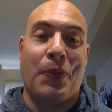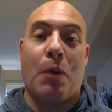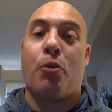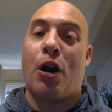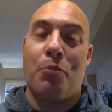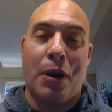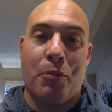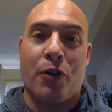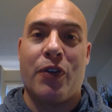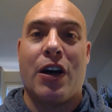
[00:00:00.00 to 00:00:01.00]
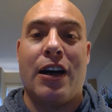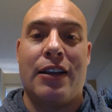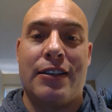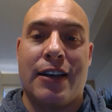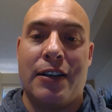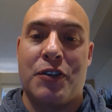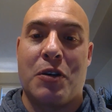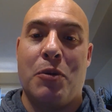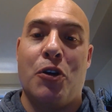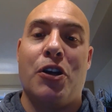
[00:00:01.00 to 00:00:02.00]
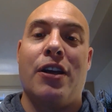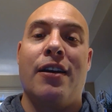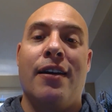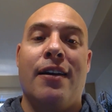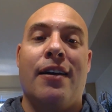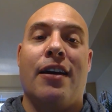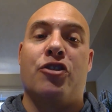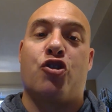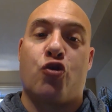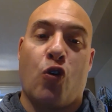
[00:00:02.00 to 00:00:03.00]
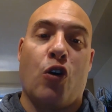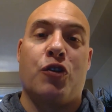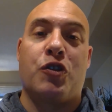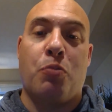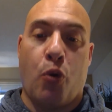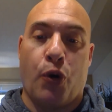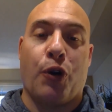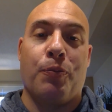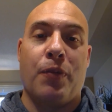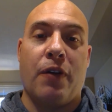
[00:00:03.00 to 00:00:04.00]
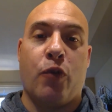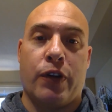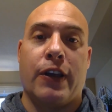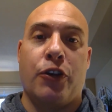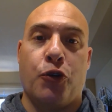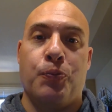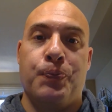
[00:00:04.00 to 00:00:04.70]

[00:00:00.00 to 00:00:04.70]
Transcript: a proud member of the Highland Titles community and strong supporter of what they do.